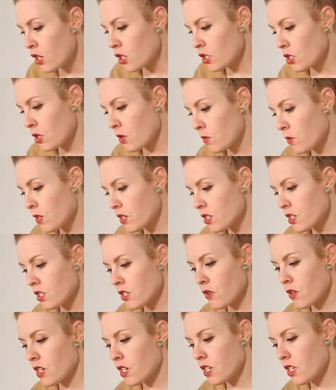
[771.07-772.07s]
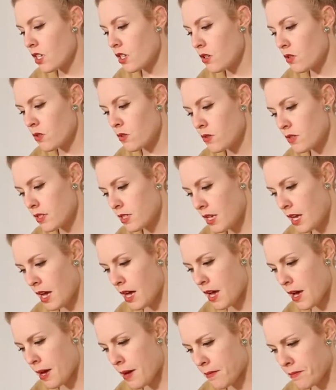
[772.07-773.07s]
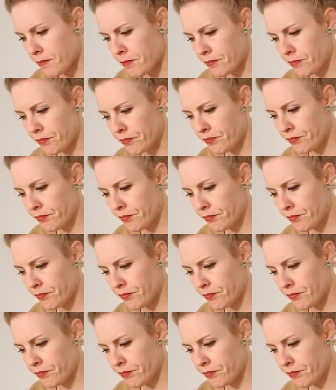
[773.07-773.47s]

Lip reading: So we're just going to use a